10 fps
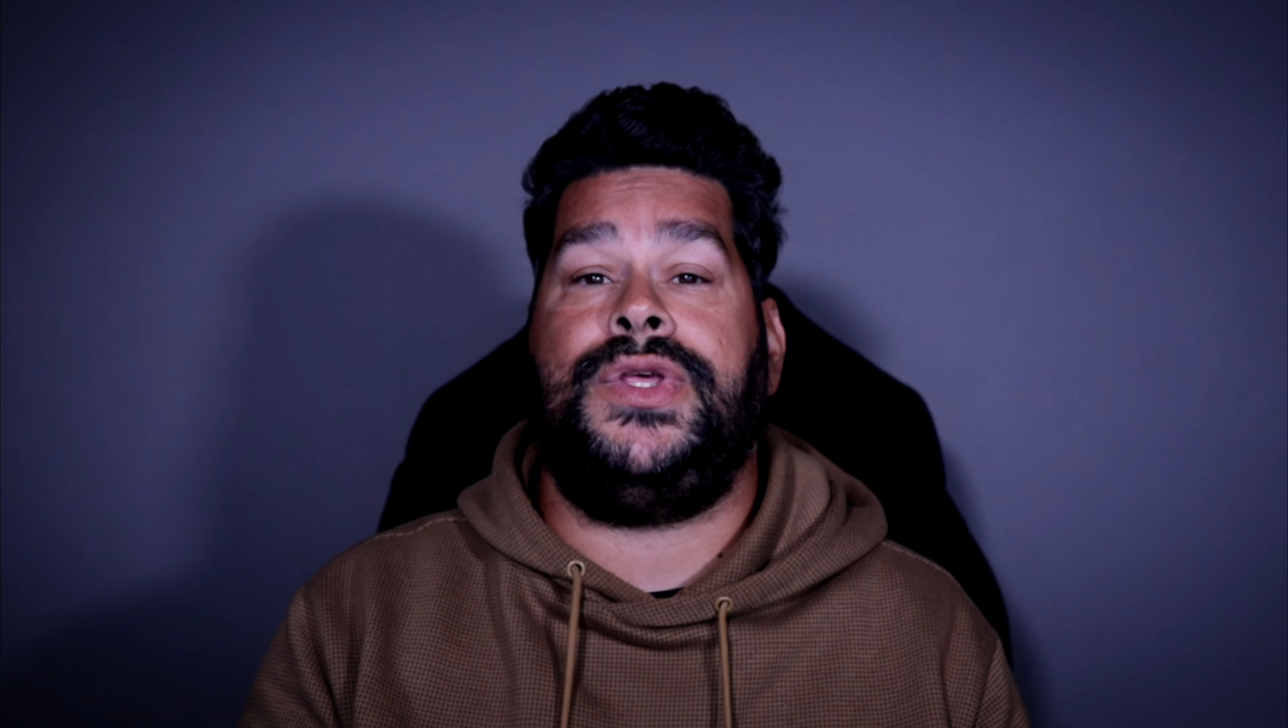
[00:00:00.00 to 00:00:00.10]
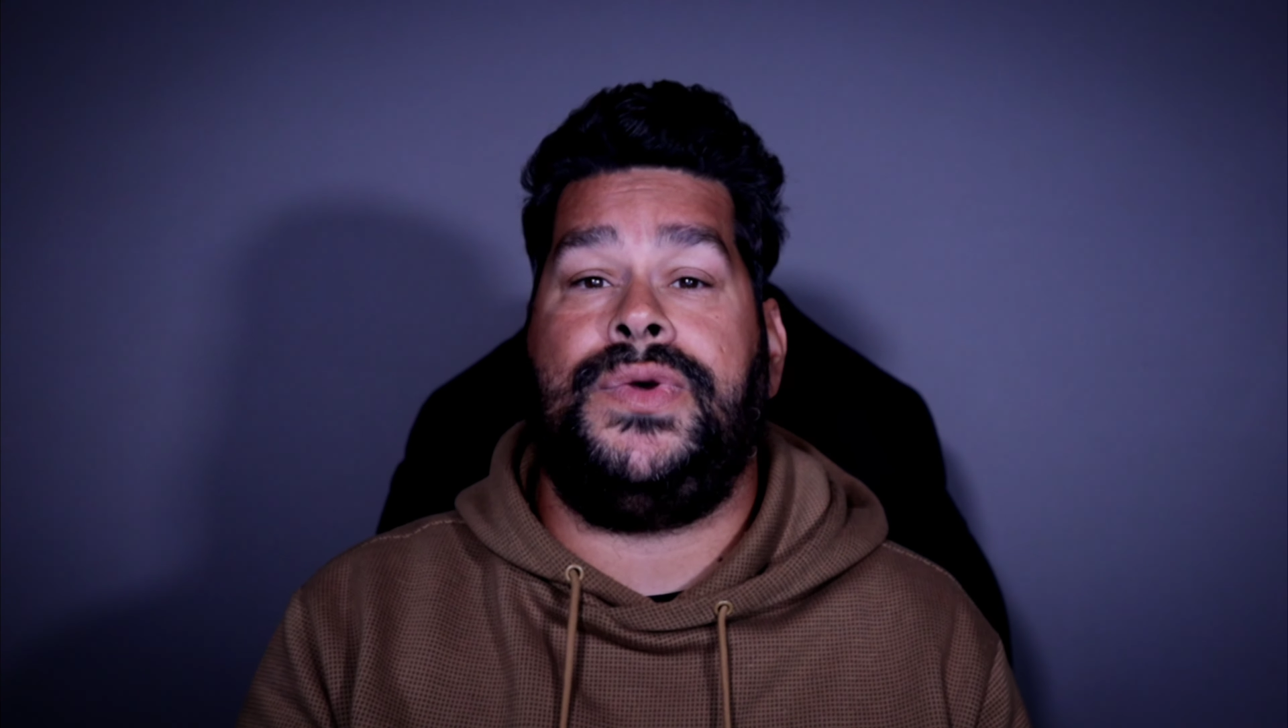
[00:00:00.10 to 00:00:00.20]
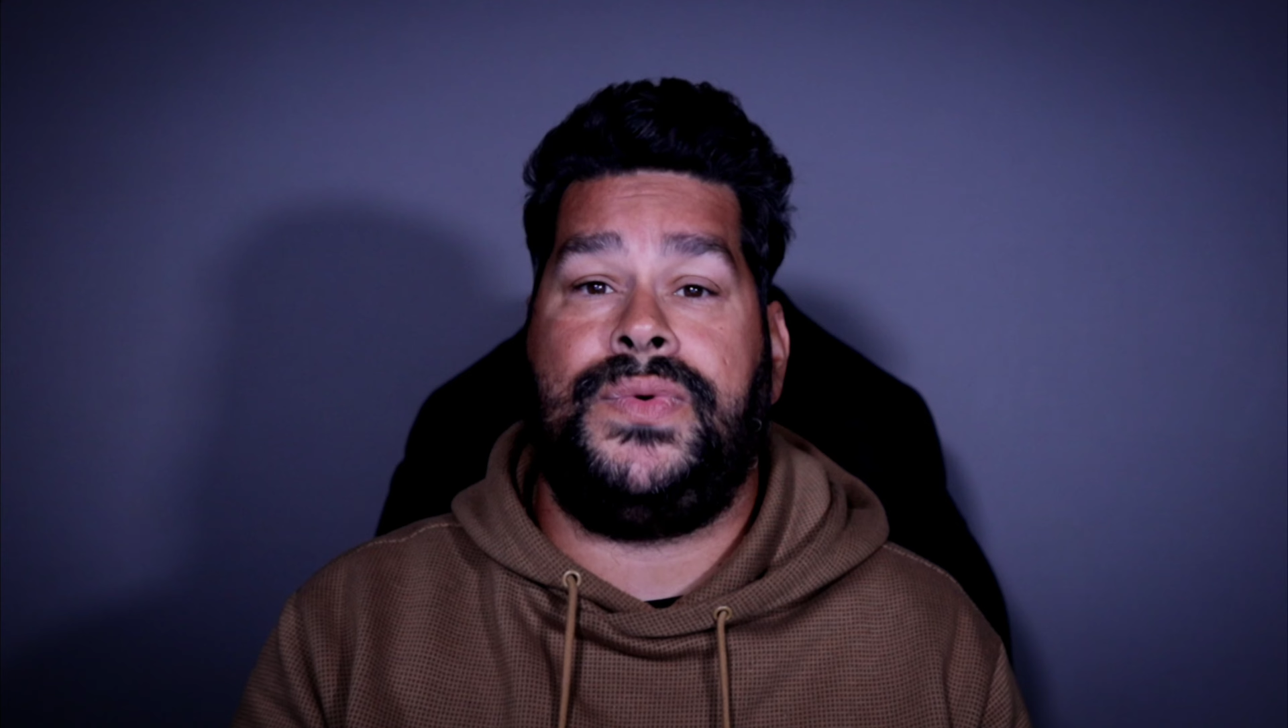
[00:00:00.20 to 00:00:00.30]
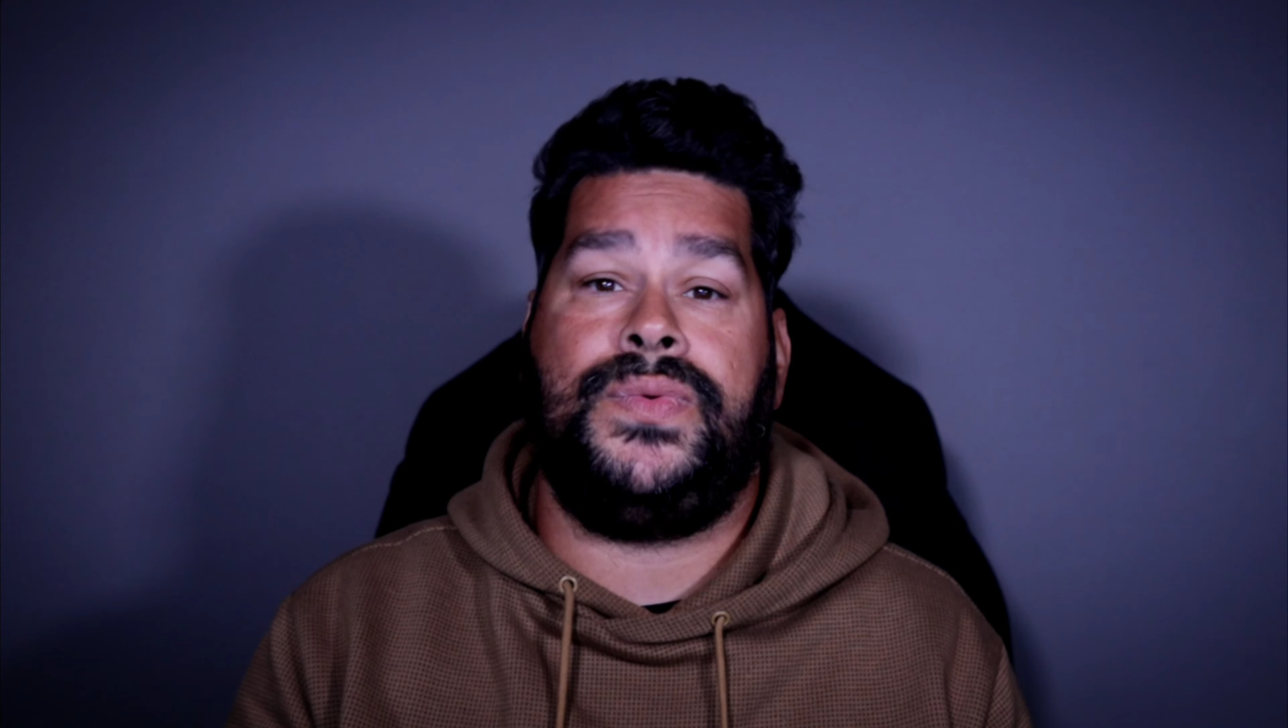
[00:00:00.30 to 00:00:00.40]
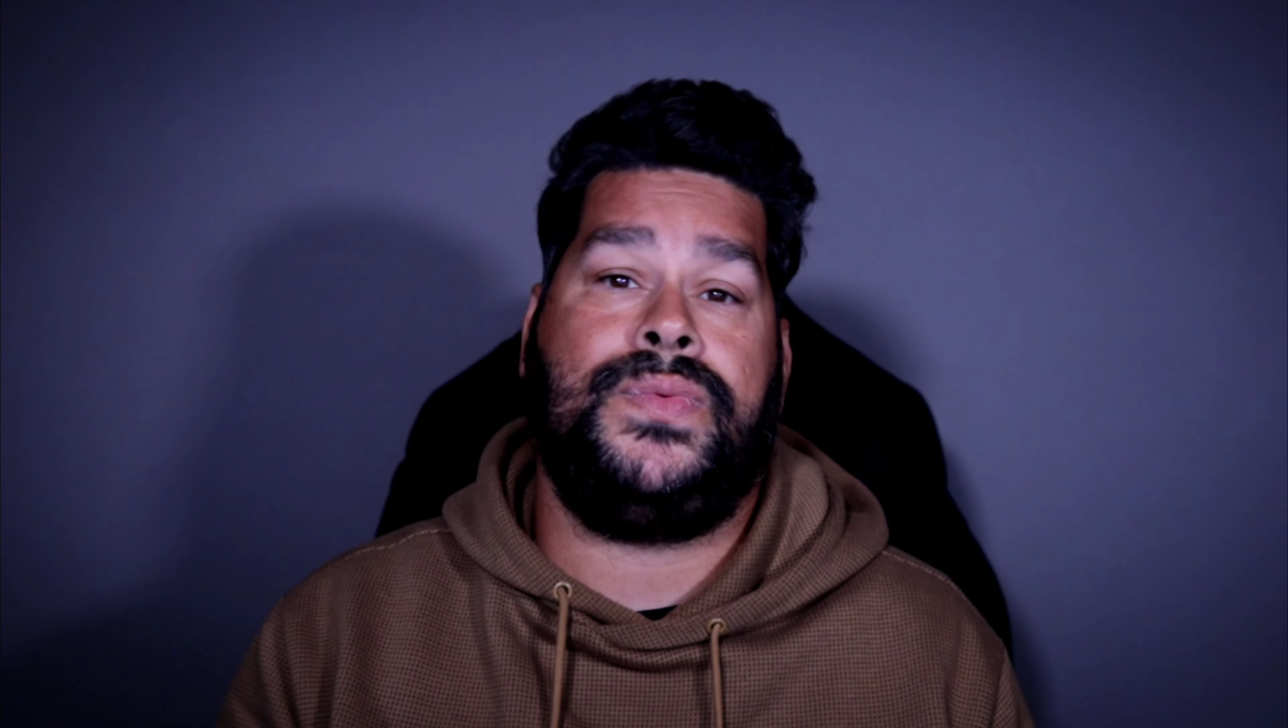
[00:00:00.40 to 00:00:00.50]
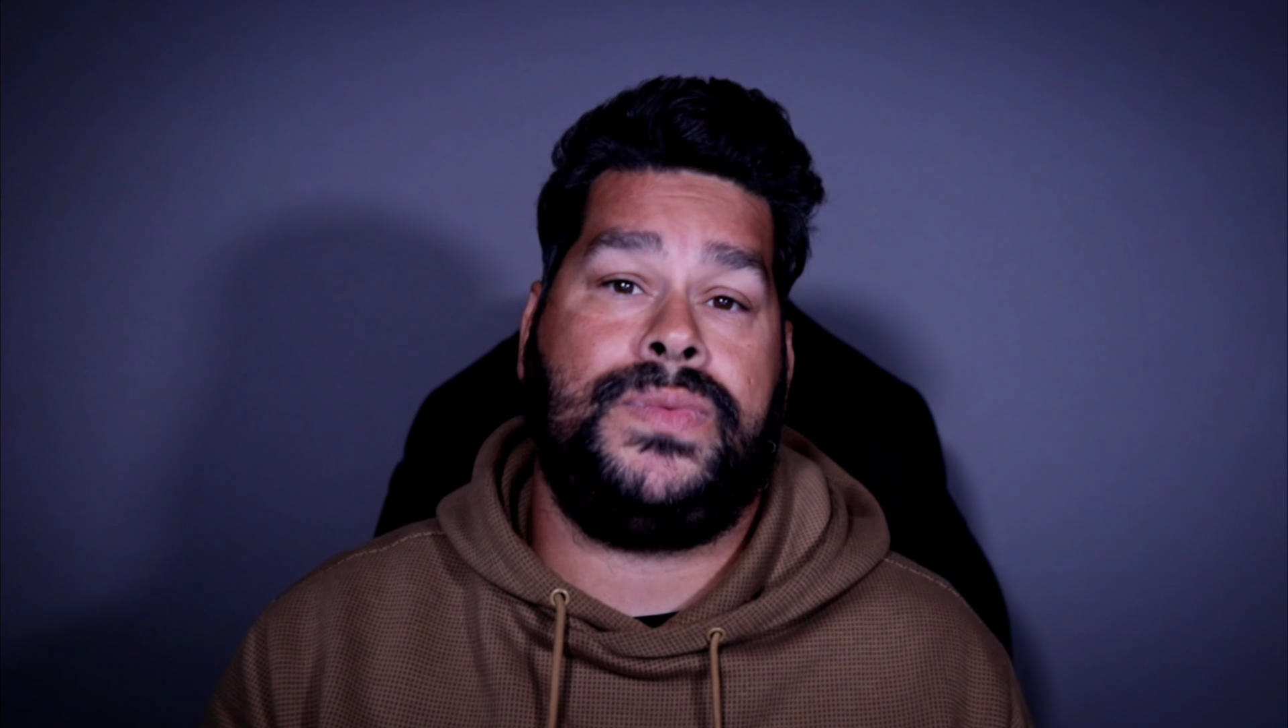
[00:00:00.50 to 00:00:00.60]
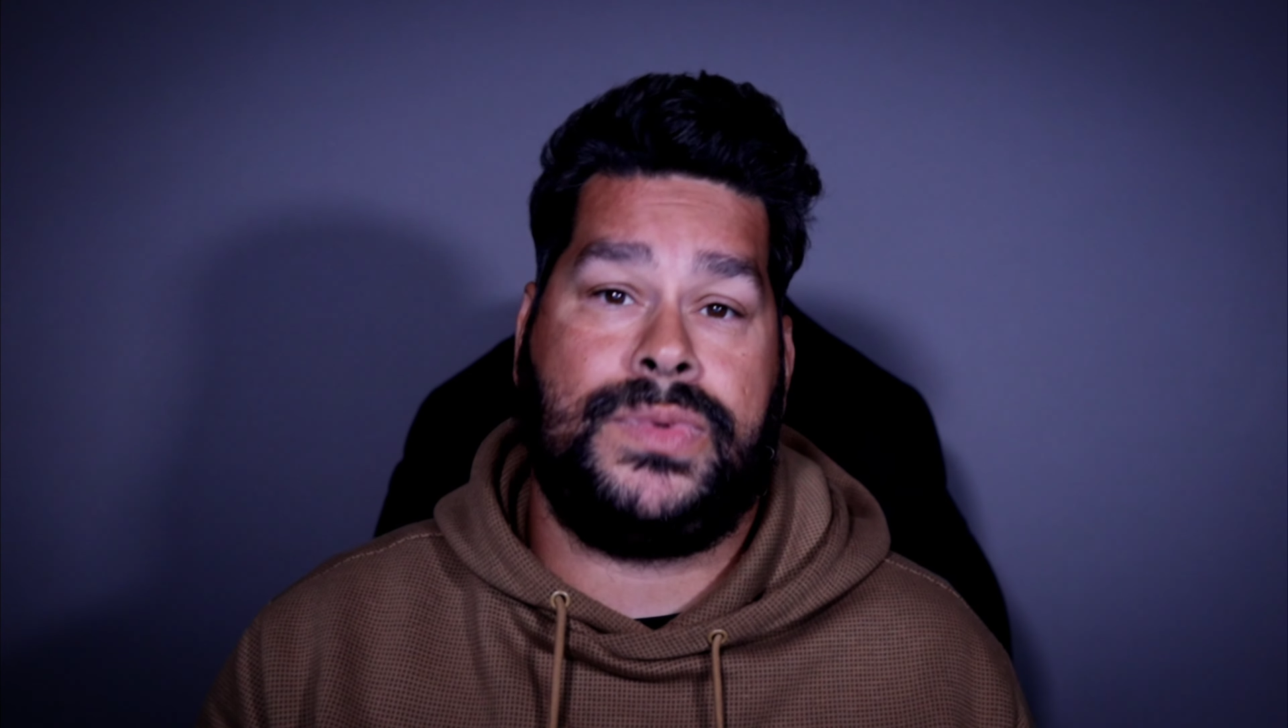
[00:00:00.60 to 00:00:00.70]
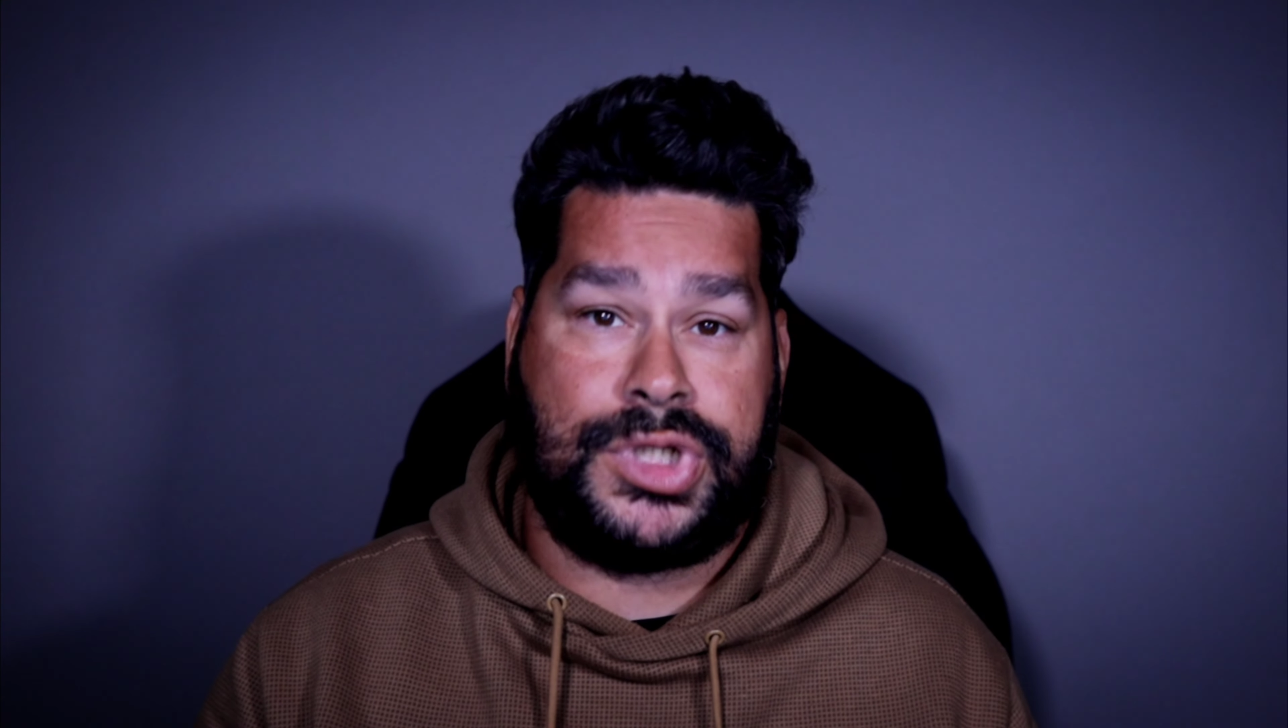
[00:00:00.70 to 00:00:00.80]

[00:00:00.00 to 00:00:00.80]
you